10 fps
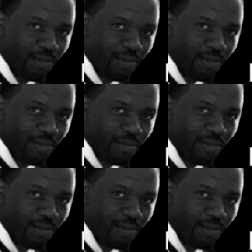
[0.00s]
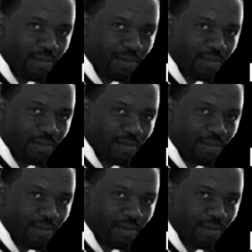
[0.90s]

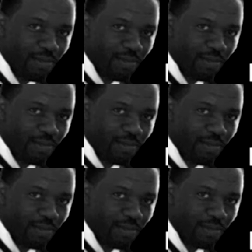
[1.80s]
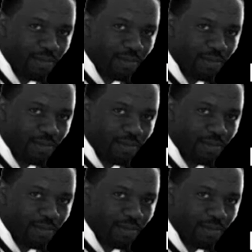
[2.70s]

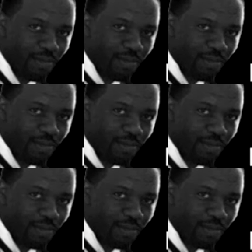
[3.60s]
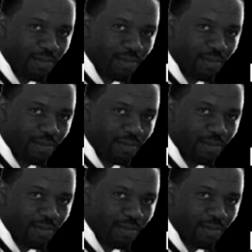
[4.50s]
(no lip movement)